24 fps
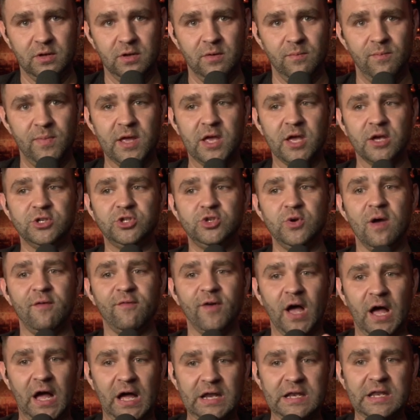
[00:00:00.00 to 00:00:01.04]
because you have
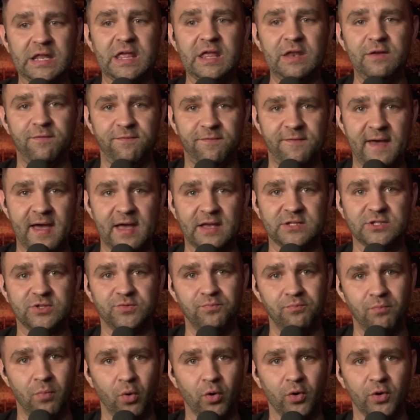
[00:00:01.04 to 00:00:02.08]
unconfessed
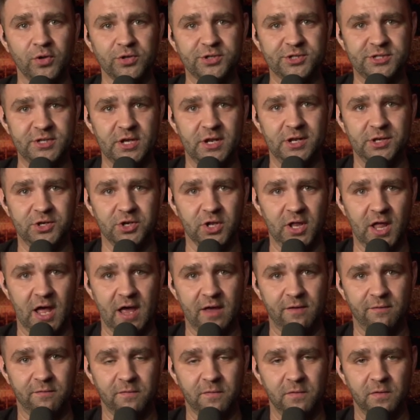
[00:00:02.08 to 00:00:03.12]
mortal sin in your
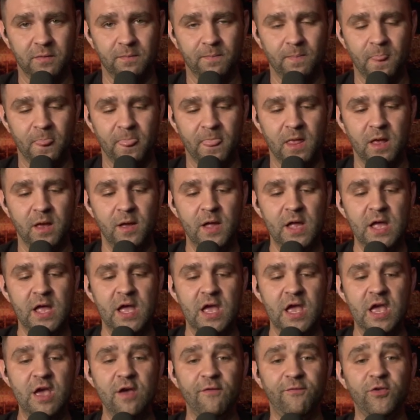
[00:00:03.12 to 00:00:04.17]
life.
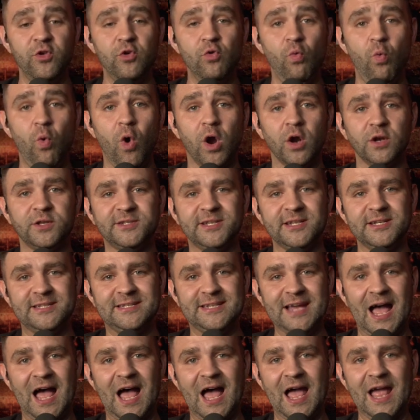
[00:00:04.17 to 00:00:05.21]
If you were to
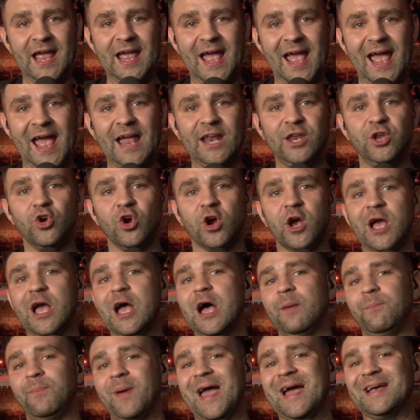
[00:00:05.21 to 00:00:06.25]
die and your
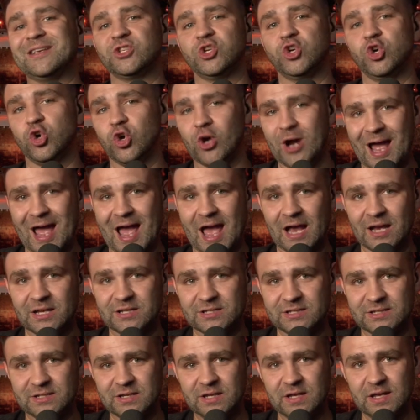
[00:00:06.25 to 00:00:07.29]
cup has
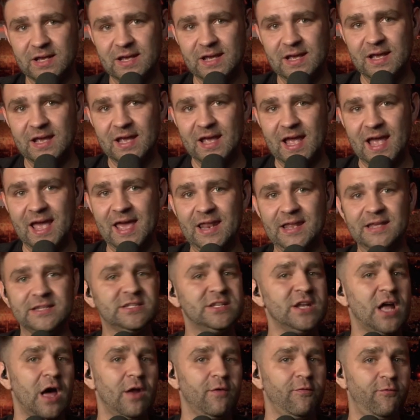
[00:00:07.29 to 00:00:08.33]
cracks, it is
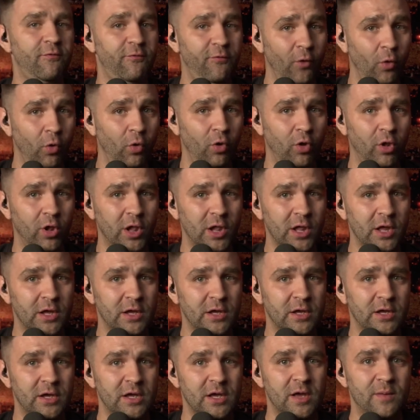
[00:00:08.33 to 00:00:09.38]
not full,
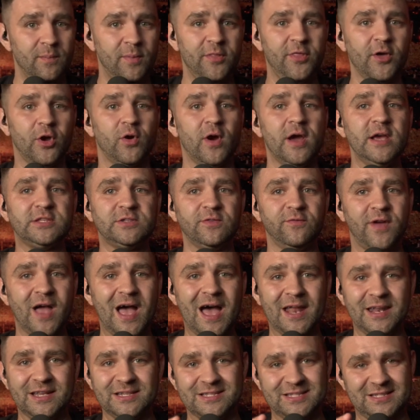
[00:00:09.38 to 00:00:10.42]
but the grace of
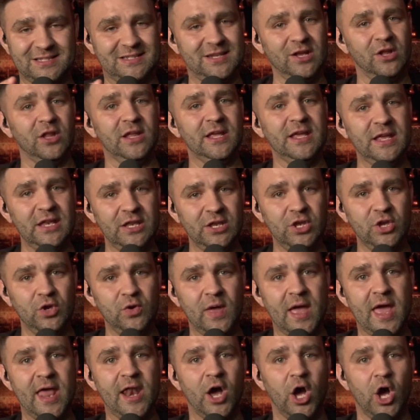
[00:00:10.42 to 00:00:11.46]
God is still in you
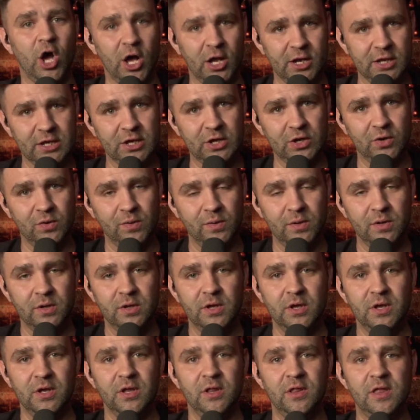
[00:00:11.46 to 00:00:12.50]
and on you,
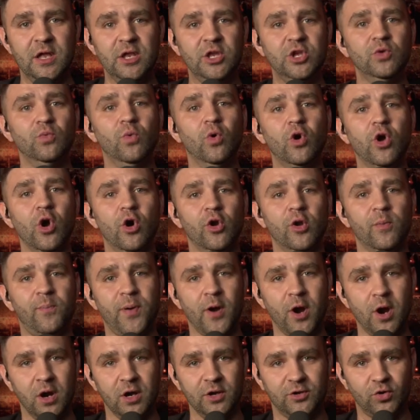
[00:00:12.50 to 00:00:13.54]
then you will go to
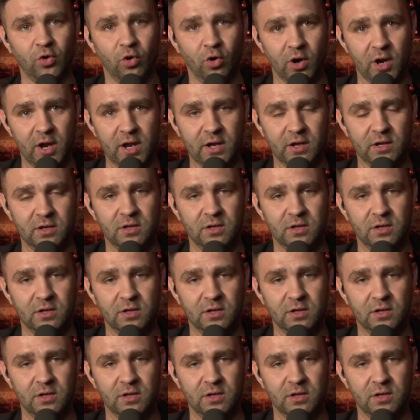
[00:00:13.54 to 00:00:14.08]
purgatory.